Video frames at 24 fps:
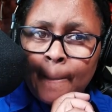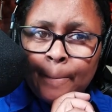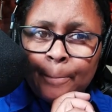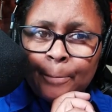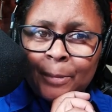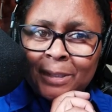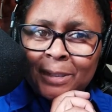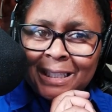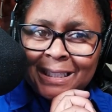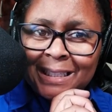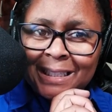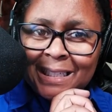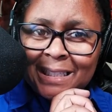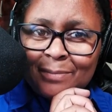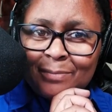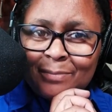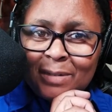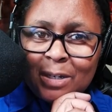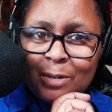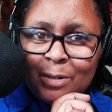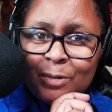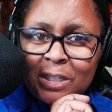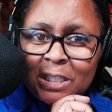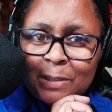but that doesn't
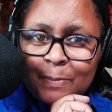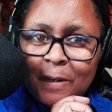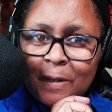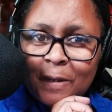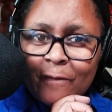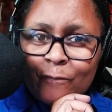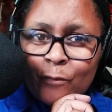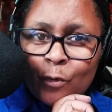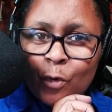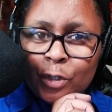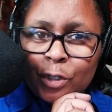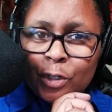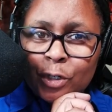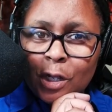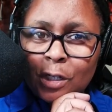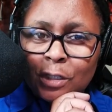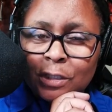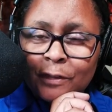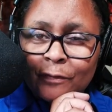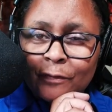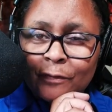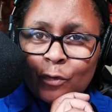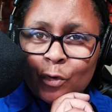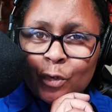mean we spent
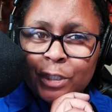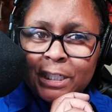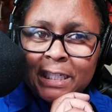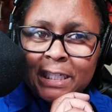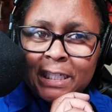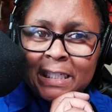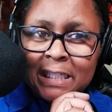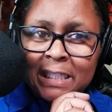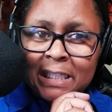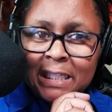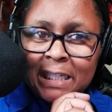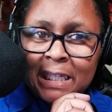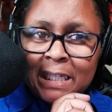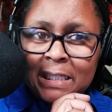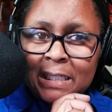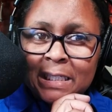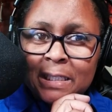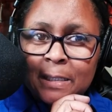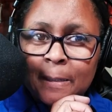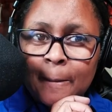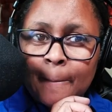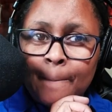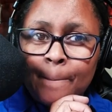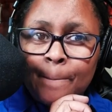$4.14